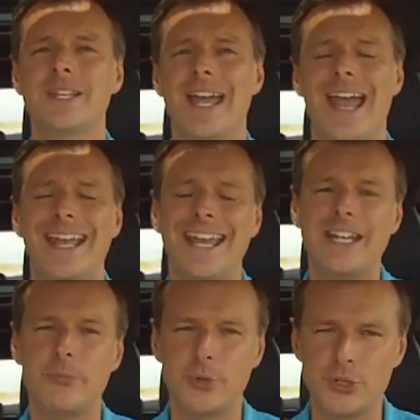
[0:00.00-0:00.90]
and
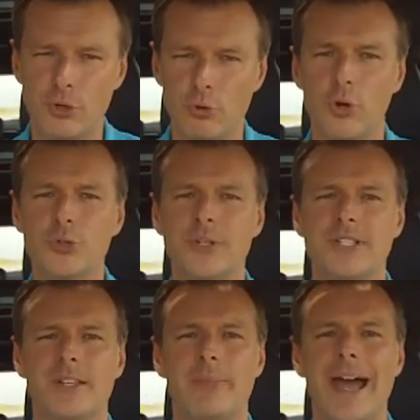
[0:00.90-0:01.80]
can you put your
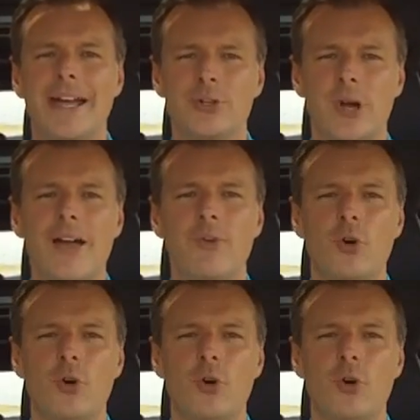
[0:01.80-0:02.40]
groceries in the back and drive